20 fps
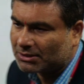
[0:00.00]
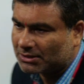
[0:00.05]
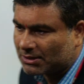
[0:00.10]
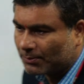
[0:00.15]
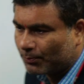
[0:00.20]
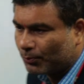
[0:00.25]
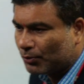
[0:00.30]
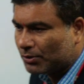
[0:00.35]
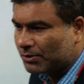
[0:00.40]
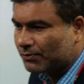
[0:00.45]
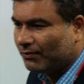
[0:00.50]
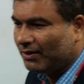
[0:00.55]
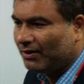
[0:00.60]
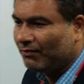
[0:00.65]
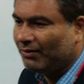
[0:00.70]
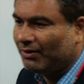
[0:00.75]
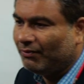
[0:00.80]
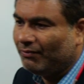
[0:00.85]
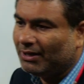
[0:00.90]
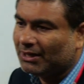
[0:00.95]
suppose when
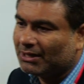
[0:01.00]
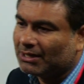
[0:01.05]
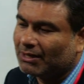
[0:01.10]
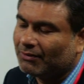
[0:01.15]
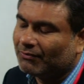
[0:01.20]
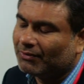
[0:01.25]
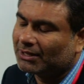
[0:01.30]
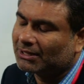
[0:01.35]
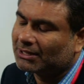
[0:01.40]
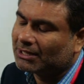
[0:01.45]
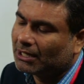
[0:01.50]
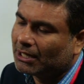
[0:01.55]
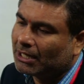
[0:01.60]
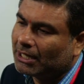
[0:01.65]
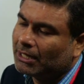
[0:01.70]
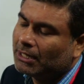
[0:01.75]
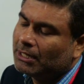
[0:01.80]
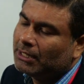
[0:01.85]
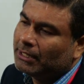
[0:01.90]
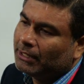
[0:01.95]
we will cover
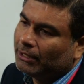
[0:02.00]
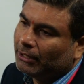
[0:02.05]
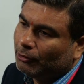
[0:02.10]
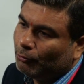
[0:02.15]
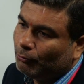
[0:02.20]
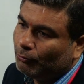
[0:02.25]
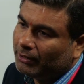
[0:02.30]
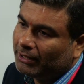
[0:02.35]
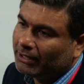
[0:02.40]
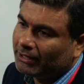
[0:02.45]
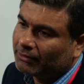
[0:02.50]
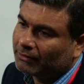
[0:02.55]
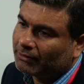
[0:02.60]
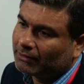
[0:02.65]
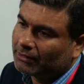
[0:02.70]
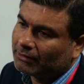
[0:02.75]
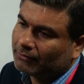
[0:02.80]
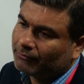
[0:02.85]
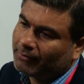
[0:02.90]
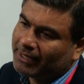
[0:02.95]
the unit
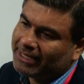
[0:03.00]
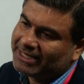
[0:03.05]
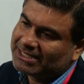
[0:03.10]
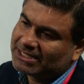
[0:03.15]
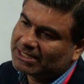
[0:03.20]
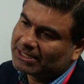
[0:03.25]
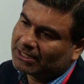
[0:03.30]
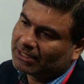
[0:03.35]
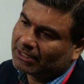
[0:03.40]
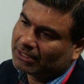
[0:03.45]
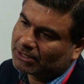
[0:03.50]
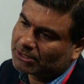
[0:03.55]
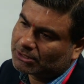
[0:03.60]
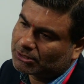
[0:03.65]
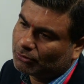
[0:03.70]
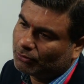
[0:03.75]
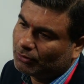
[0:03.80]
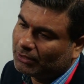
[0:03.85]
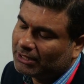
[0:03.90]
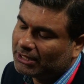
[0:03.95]
wise
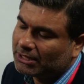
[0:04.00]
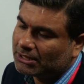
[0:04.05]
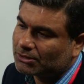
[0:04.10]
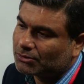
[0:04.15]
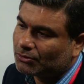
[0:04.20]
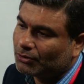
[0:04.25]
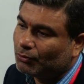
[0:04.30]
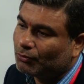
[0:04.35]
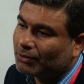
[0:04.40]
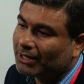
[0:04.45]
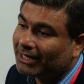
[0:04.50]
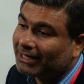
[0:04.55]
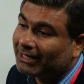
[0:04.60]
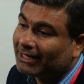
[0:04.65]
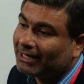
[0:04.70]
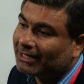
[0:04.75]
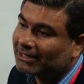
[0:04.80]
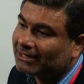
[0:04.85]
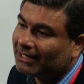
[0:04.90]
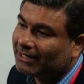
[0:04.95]
slowly, so you can
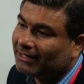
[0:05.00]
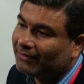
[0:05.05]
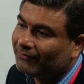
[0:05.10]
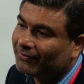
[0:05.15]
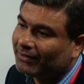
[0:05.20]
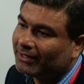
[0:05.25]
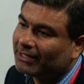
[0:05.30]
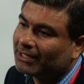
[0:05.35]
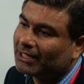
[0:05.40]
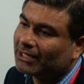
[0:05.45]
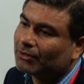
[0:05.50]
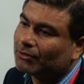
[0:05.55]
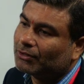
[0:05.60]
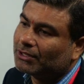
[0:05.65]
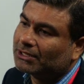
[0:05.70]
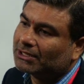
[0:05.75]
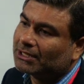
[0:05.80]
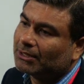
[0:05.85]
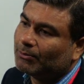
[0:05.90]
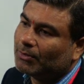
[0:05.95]
get the different
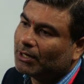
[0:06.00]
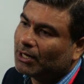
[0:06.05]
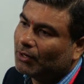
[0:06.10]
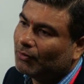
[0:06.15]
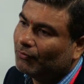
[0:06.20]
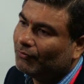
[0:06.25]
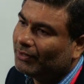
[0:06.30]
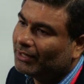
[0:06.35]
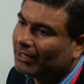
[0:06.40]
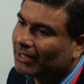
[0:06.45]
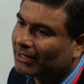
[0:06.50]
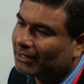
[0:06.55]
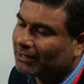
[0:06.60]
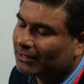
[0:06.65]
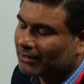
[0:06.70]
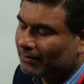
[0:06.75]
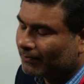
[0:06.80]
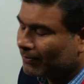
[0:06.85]
algorithm how we are